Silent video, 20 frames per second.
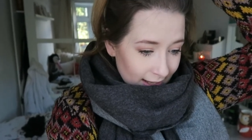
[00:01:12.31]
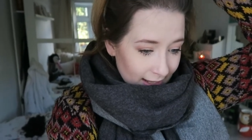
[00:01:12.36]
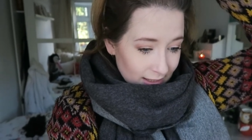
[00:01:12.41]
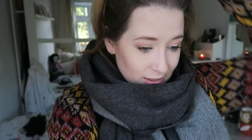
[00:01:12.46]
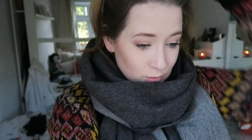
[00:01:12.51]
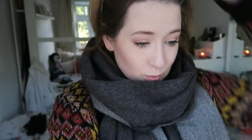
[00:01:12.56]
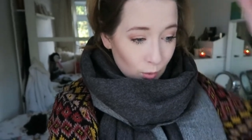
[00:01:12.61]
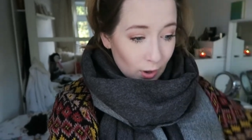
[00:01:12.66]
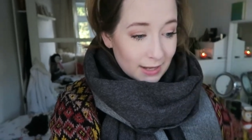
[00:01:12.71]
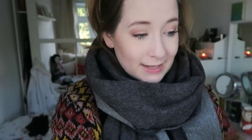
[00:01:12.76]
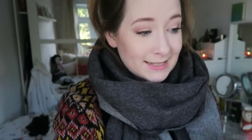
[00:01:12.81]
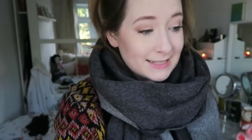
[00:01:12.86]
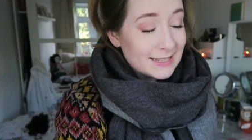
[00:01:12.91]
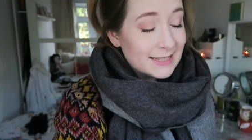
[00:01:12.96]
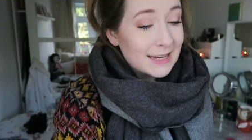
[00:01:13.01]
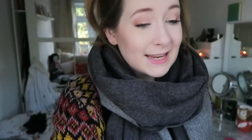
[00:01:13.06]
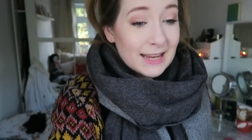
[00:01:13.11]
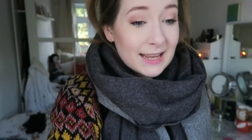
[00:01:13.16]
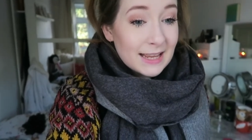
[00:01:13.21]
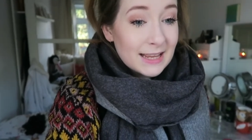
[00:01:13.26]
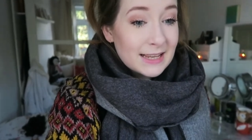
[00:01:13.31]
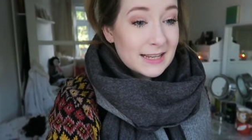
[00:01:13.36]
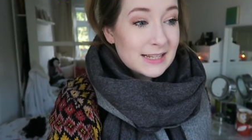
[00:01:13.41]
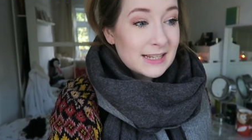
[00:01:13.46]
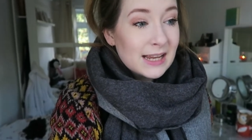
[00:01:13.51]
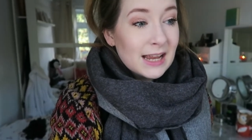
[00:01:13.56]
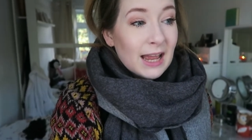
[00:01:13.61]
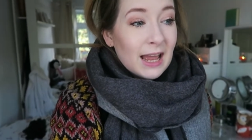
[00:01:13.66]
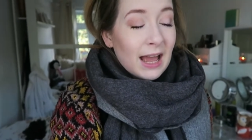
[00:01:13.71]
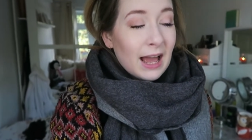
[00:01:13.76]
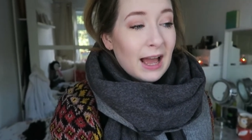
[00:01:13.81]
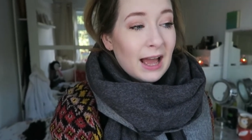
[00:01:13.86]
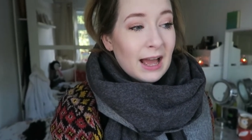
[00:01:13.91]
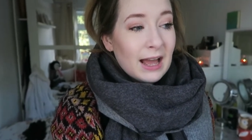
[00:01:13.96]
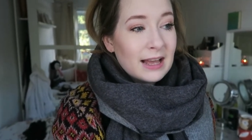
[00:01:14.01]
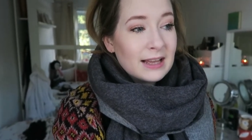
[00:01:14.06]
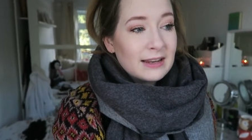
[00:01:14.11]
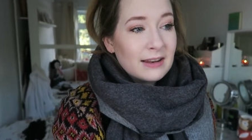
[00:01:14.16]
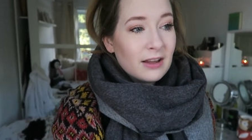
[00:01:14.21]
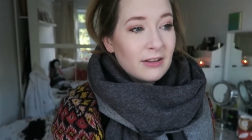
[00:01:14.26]
it's what I did
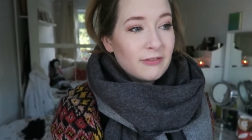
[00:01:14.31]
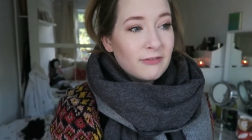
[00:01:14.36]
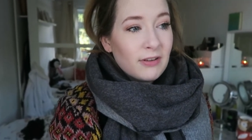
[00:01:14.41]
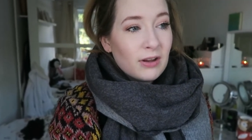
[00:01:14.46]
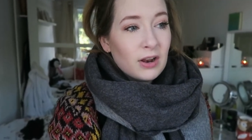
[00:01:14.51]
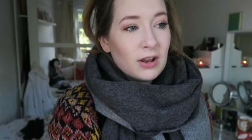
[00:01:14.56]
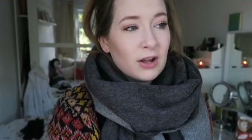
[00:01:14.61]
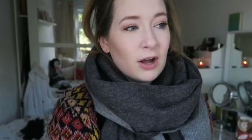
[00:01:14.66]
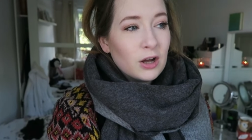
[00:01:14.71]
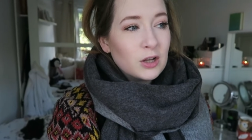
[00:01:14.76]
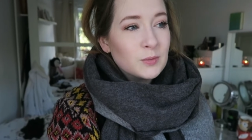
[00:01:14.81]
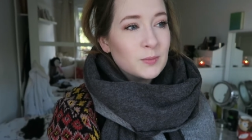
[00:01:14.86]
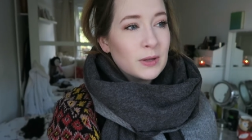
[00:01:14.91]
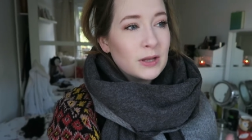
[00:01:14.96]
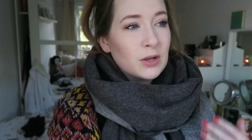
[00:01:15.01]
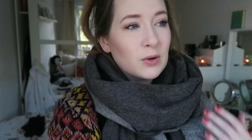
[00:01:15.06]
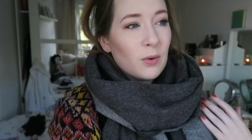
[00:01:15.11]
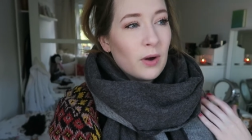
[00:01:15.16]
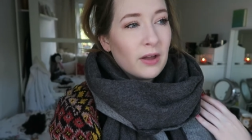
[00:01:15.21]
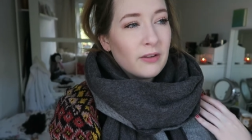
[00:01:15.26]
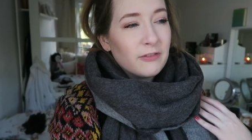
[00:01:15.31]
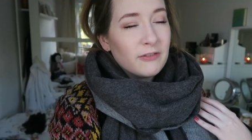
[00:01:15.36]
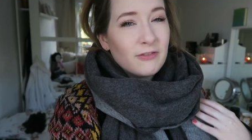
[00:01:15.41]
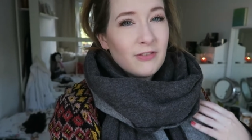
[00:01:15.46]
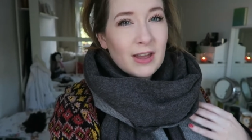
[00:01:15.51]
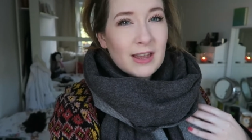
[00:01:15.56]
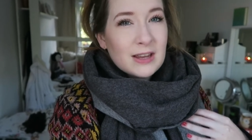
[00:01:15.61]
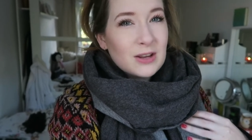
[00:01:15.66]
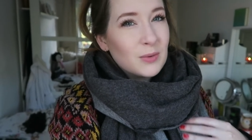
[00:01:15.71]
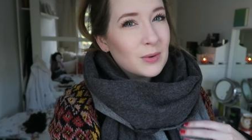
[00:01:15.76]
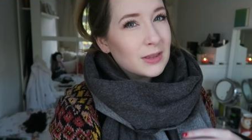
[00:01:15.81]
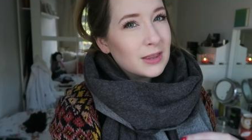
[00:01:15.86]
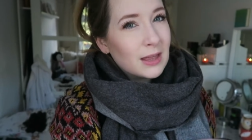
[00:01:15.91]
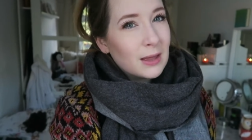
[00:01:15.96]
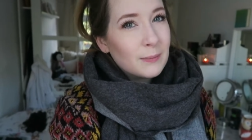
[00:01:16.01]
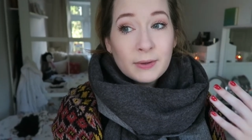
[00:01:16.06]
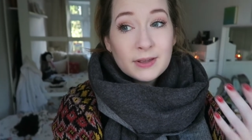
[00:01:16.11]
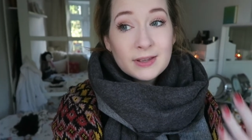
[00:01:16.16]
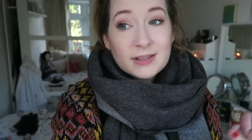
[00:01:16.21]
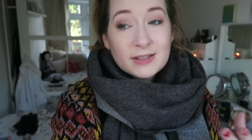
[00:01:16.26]
and I felt like I was being quite fake with
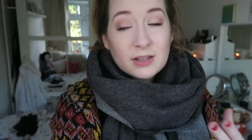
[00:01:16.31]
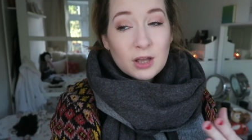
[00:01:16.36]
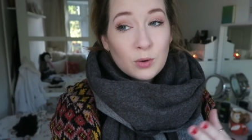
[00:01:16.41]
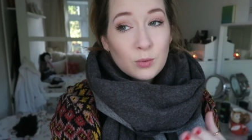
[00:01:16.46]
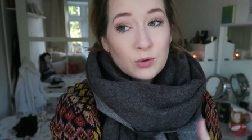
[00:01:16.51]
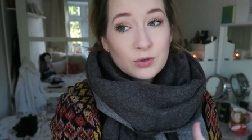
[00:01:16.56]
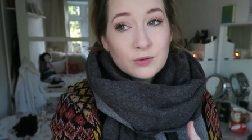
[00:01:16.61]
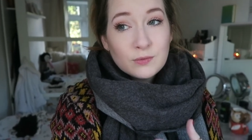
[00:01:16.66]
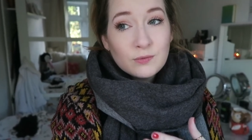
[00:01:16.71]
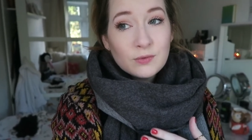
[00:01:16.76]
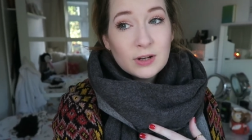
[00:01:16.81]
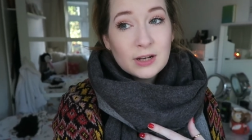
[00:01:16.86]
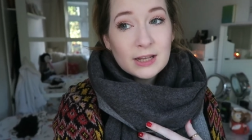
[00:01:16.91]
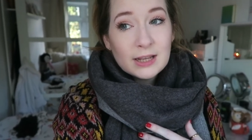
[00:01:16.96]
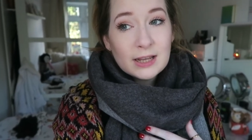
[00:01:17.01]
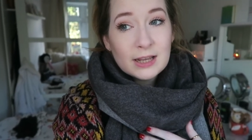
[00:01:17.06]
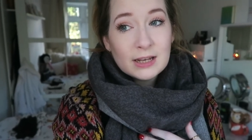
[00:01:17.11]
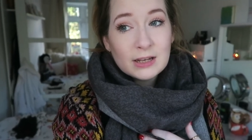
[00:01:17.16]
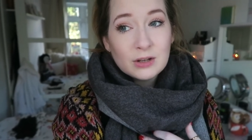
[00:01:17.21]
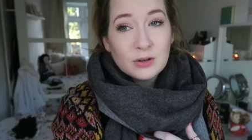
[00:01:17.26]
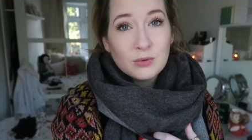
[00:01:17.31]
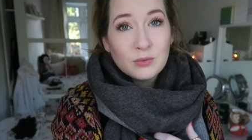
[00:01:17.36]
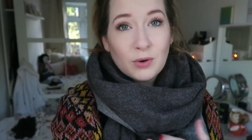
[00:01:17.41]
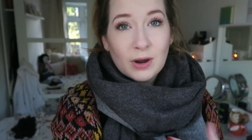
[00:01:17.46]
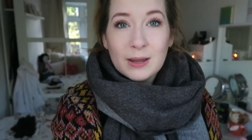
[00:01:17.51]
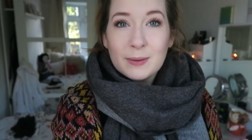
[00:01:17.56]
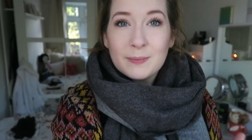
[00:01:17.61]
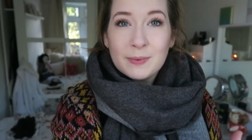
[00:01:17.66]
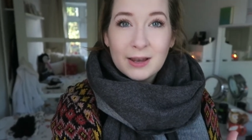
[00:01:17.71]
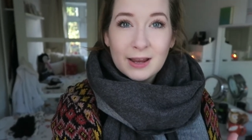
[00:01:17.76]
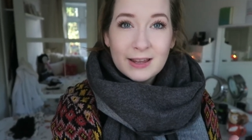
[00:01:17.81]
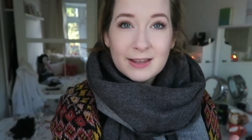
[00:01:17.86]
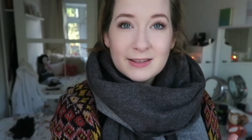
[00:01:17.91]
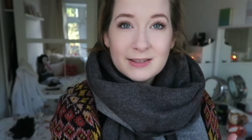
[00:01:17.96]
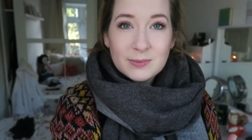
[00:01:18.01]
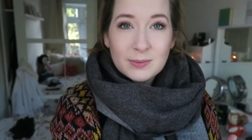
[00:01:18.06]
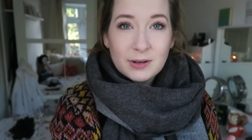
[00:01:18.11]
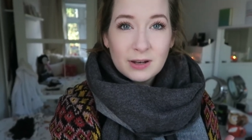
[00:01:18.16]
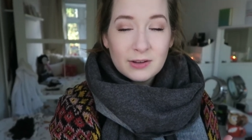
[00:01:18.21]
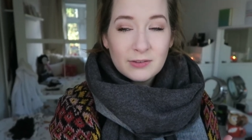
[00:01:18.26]
it because I wasn't really in a great
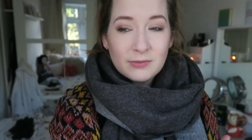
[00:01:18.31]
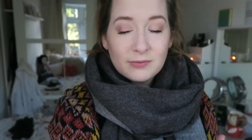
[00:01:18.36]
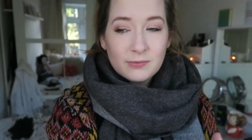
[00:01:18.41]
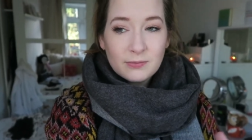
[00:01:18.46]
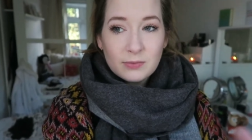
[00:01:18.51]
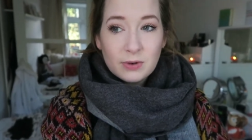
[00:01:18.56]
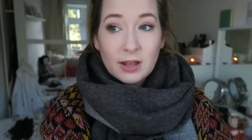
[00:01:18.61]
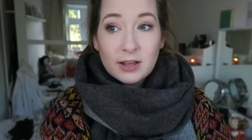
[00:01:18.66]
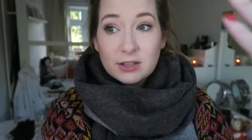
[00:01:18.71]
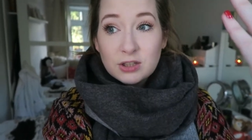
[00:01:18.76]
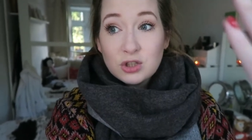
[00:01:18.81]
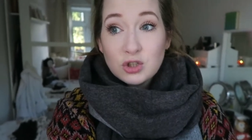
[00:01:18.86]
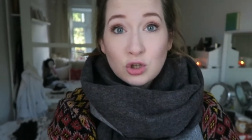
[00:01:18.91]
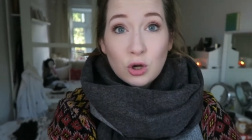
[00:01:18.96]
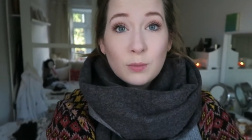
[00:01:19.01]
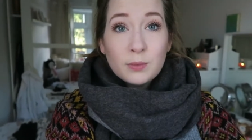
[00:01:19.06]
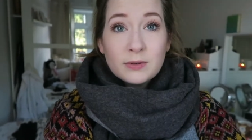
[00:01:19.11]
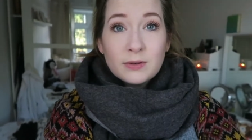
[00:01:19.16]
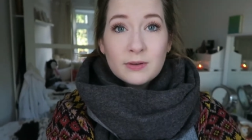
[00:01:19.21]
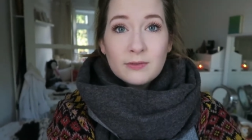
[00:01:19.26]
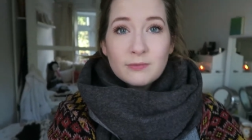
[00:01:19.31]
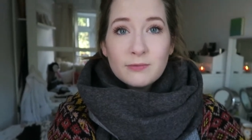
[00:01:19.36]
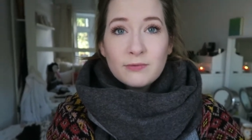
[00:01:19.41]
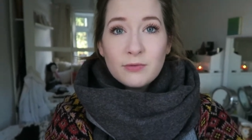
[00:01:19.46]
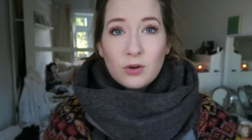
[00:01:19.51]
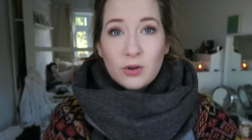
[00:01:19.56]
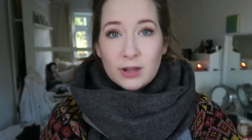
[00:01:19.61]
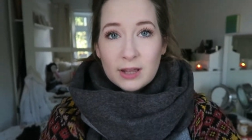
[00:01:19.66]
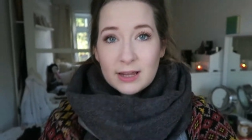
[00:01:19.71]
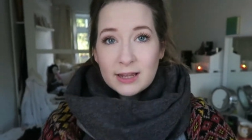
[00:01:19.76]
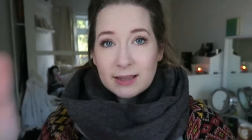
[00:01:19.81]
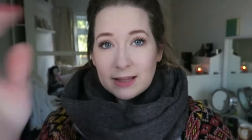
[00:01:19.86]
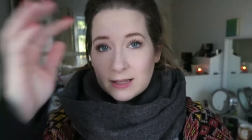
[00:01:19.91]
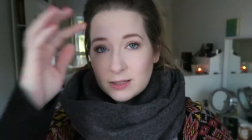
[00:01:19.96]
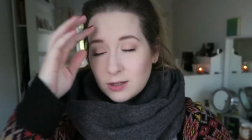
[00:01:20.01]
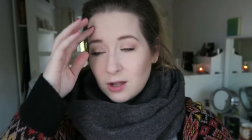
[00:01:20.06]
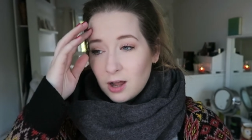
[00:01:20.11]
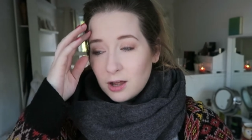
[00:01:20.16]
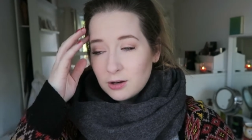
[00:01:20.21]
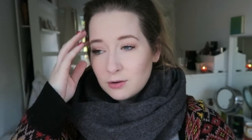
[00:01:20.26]
place when I like stopped vlogging and
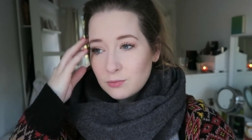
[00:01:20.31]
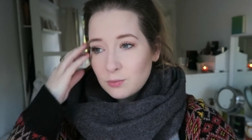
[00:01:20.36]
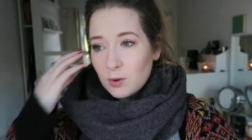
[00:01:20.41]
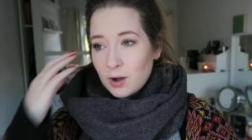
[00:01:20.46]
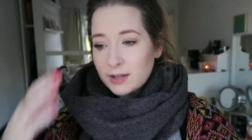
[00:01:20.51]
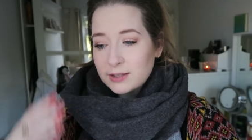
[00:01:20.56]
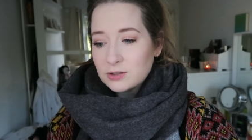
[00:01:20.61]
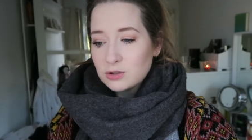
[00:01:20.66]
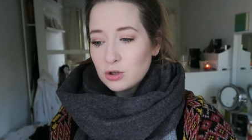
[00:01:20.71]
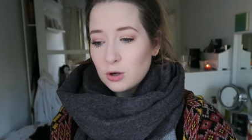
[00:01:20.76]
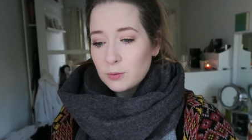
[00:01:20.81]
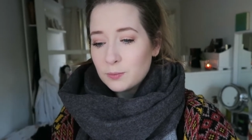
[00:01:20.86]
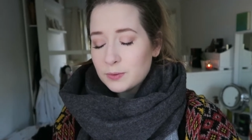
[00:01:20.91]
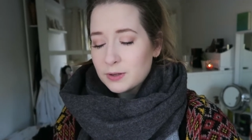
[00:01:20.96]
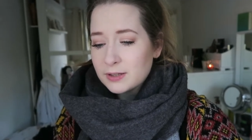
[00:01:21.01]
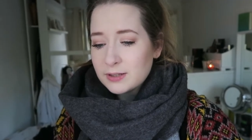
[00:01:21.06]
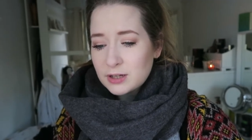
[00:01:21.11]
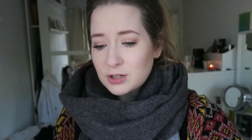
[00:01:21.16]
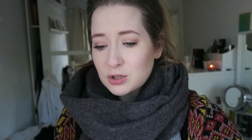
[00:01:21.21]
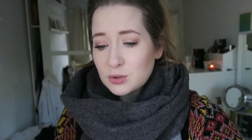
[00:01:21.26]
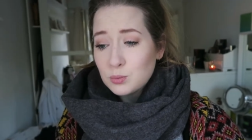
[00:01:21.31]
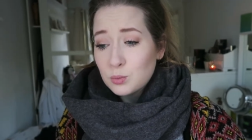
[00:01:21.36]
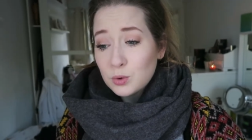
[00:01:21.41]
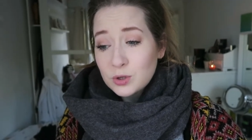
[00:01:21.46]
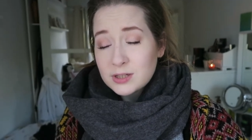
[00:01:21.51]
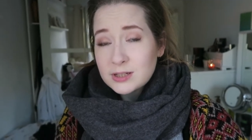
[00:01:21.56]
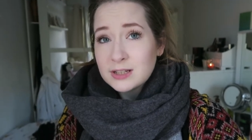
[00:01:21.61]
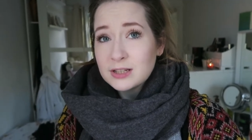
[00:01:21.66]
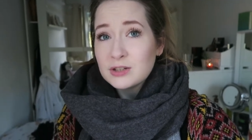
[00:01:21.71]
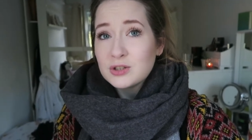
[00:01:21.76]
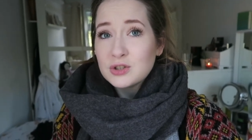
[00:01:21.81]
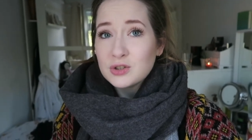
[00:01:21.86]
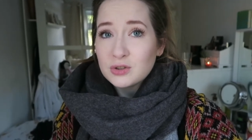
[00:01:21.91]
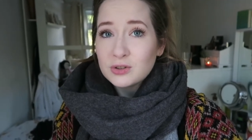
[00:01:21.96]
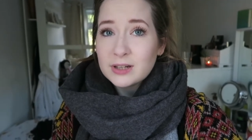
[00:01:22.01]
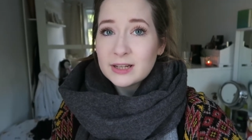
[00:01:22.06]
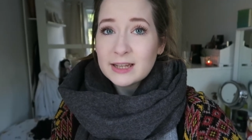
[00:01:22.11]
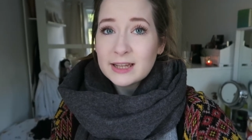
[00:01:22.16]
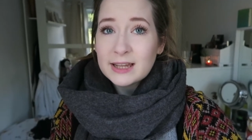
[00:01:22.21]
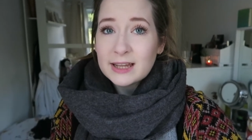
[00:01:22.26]
that's kind of why I stopped because I just wasn't
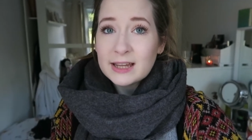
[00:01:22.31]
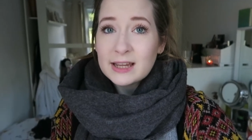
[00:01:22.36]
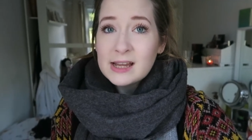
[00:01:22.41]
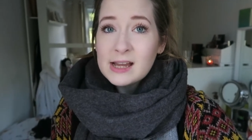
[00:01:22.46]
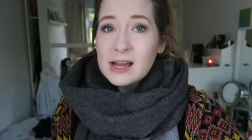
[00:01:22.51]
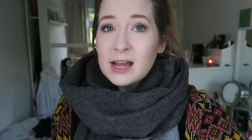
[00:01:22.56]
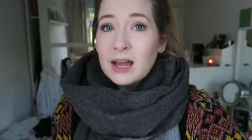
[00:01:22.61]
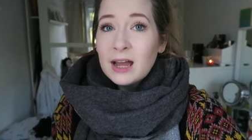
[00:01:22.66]
enjoying it